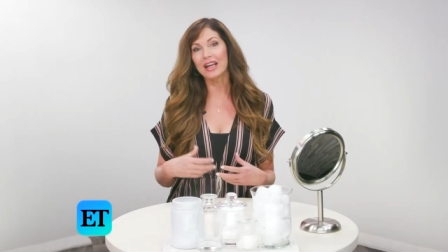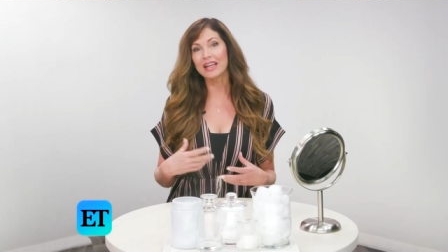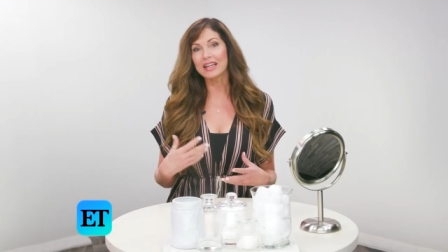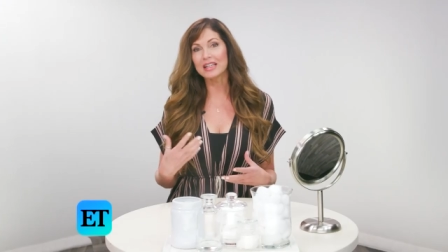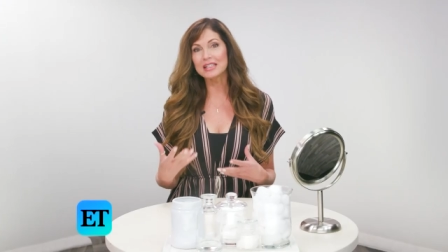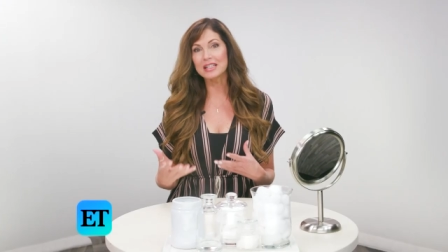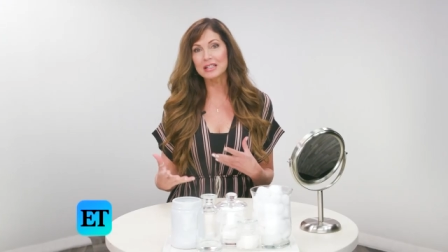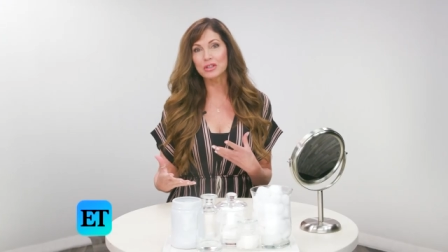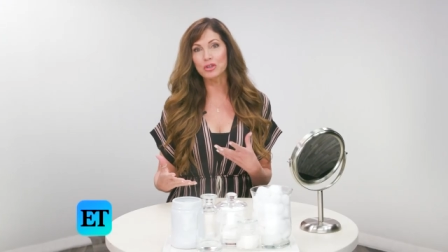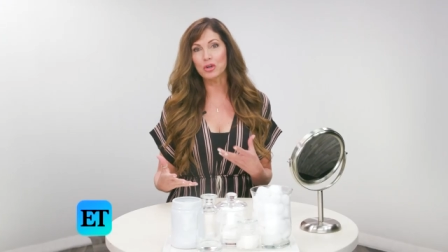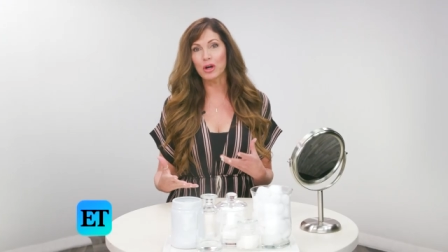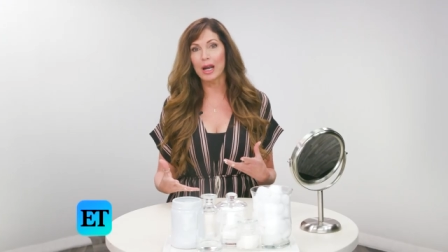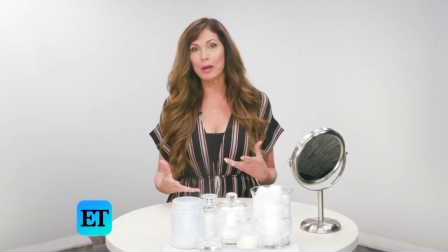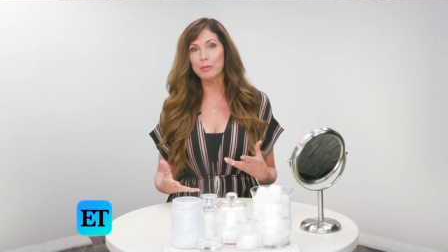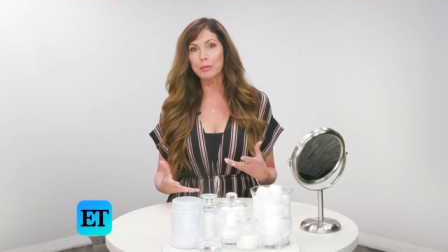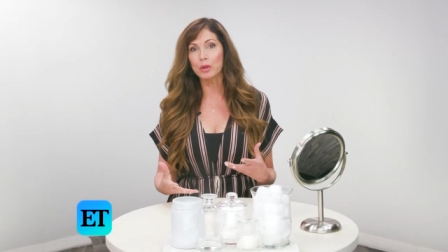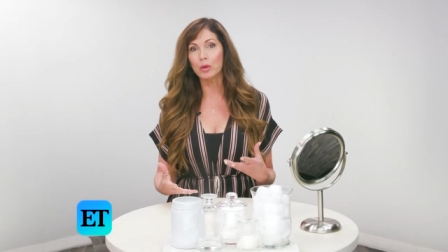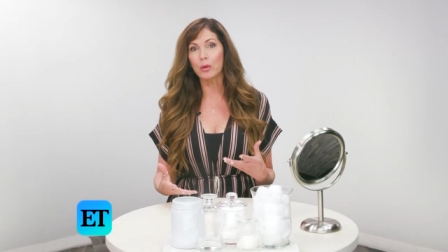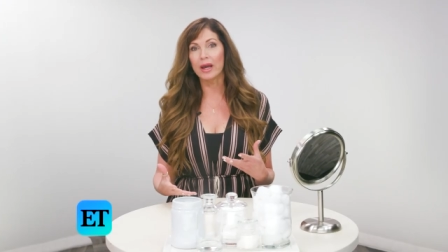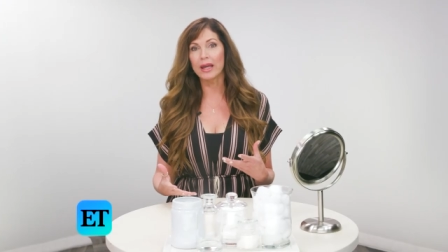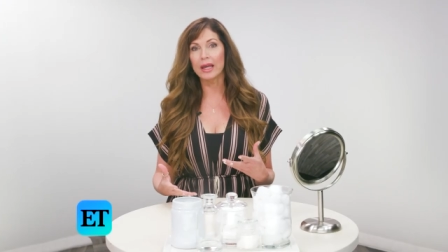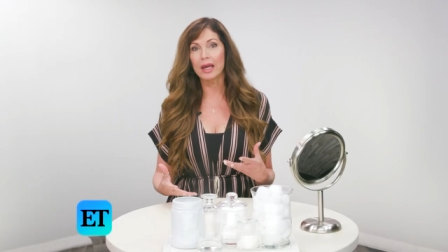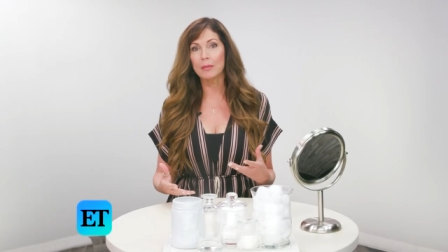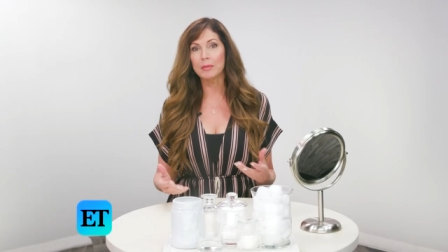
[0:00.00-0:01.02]
I could describe who
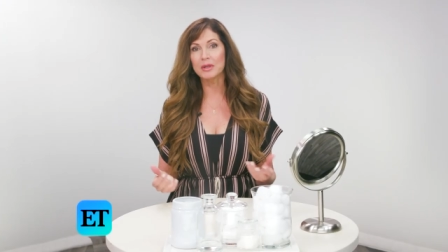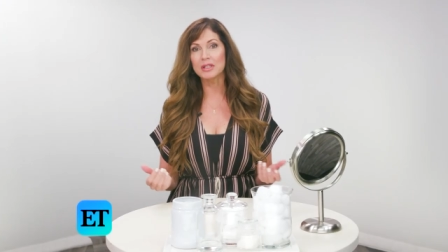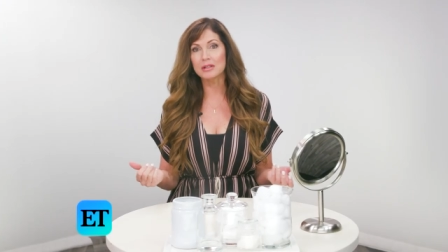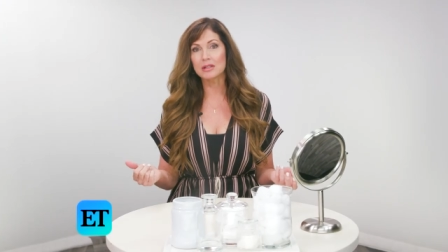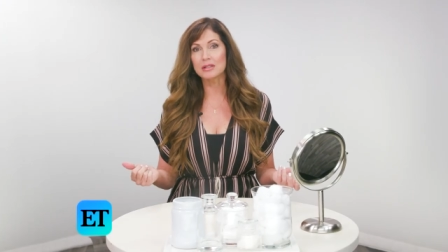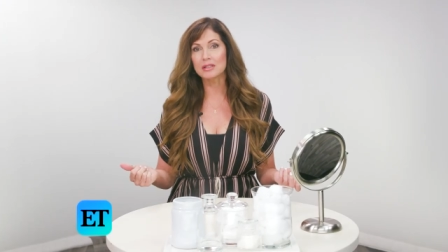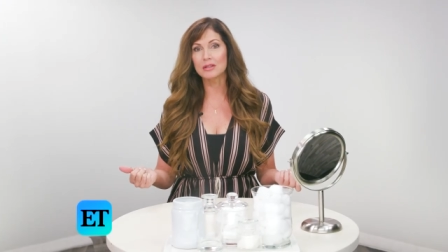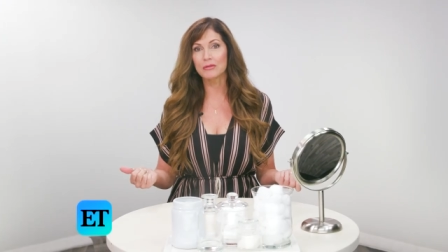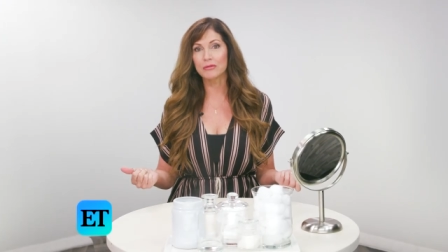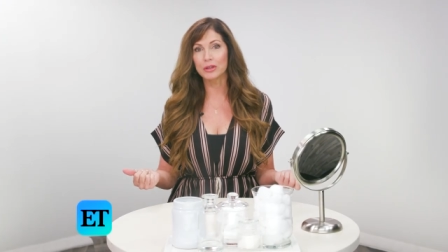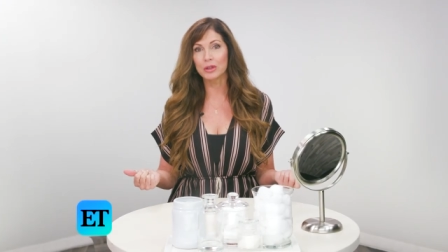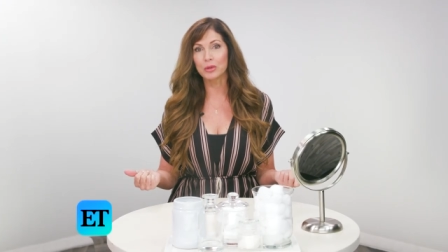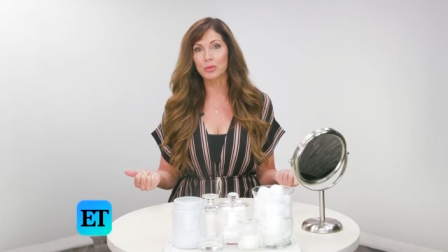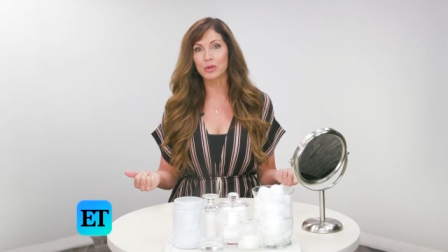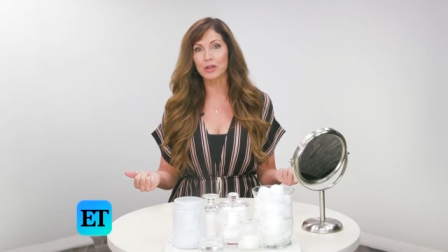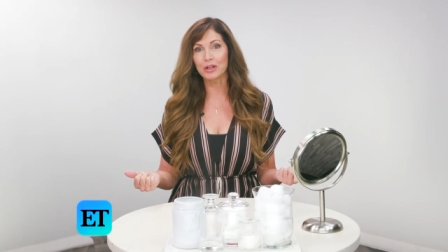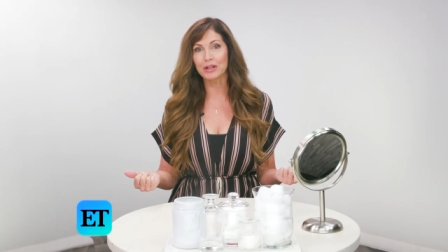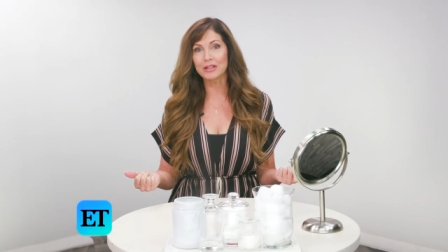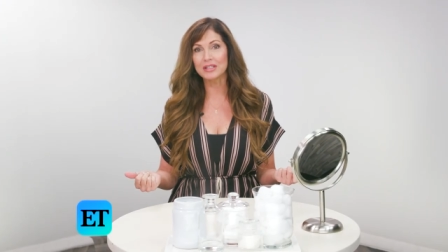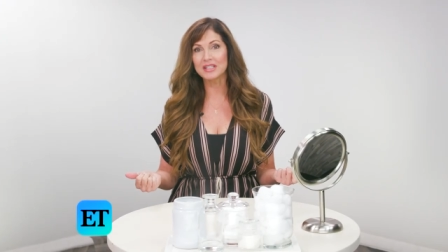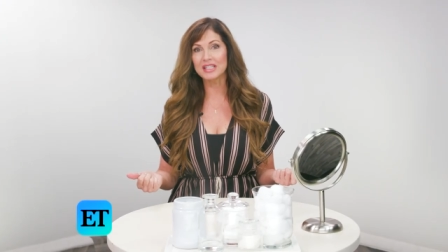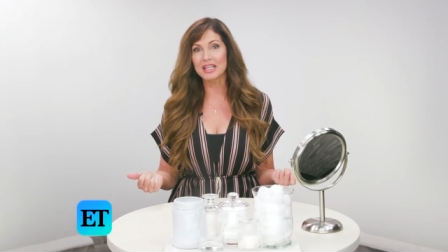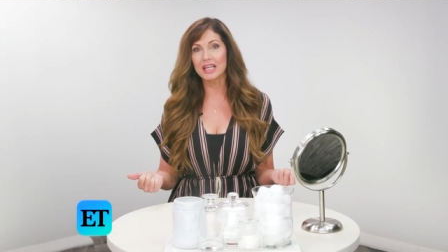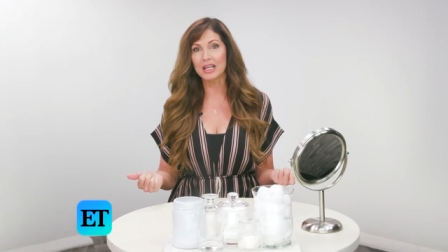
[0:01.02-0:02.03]
I am in just a few
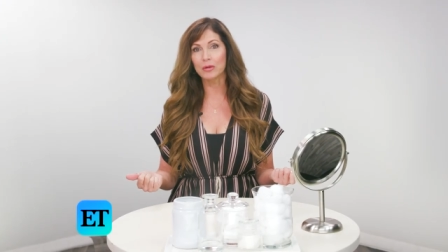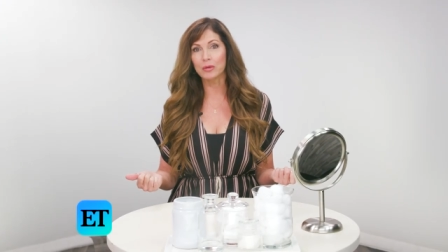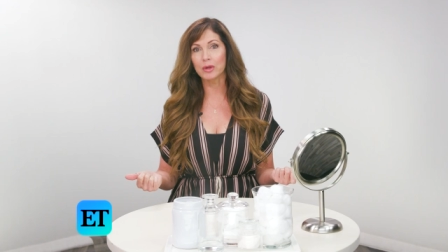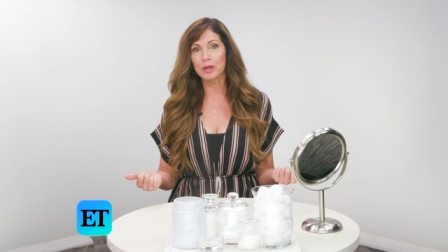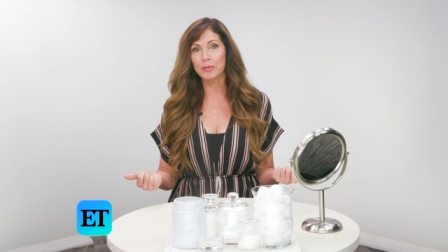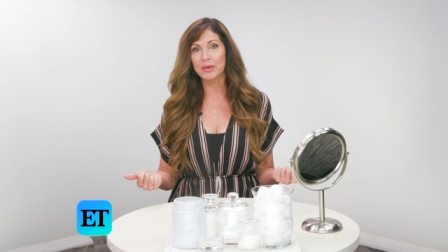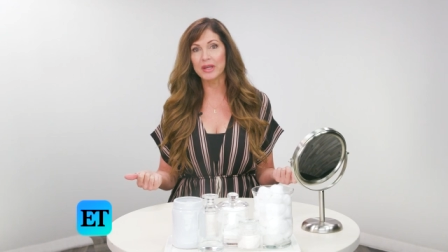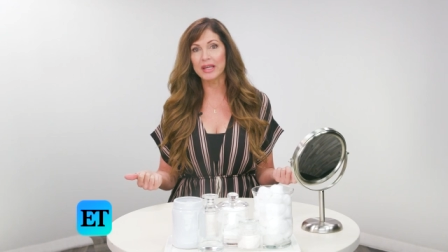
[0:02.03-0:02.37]
words, it would